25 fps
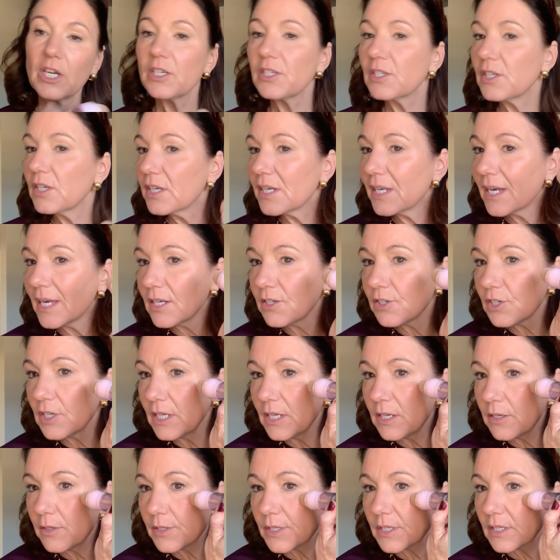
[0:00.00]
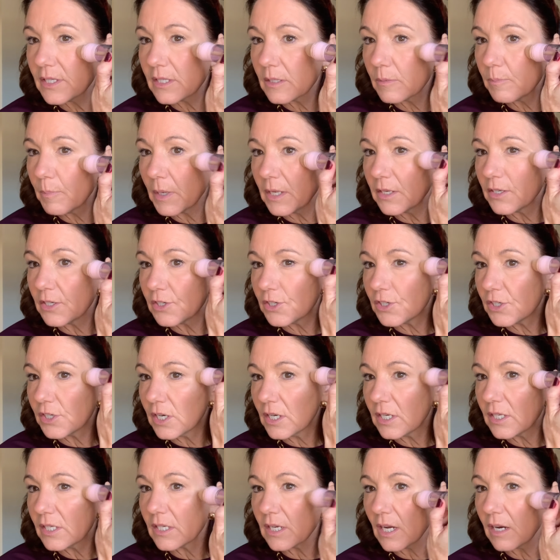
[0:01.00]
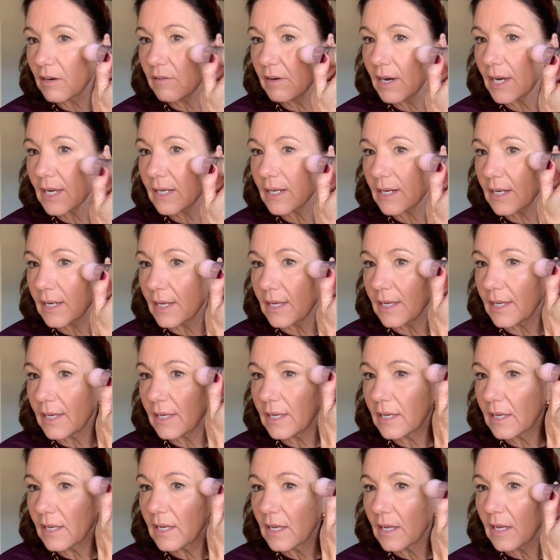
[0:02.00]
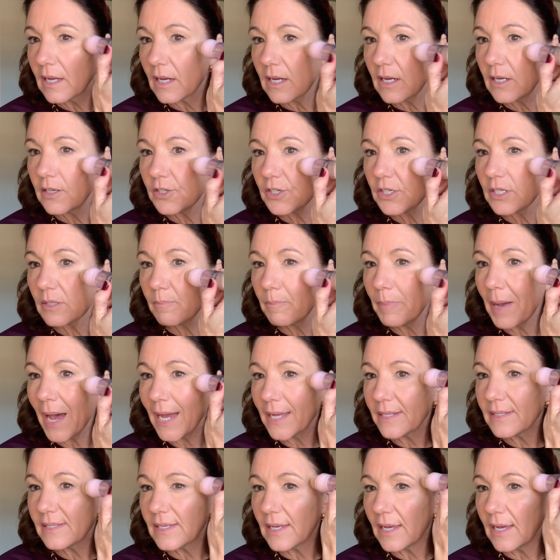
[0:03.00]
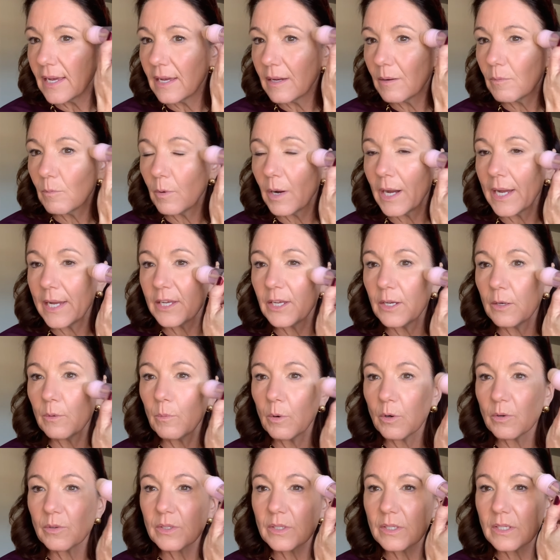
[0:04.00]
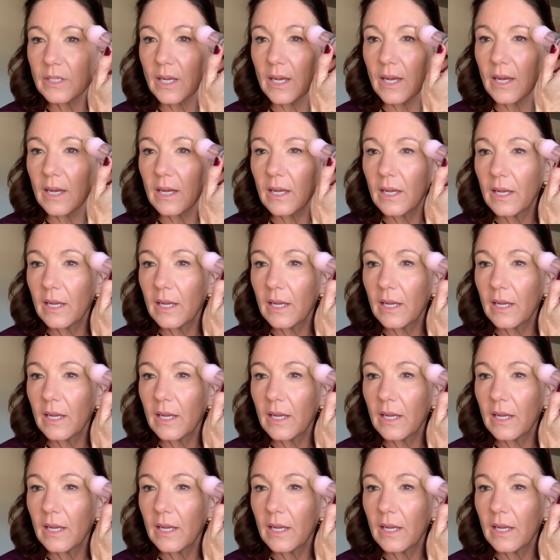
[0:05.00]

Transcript: So you can actually use the sponge directly and just pat it where you want it,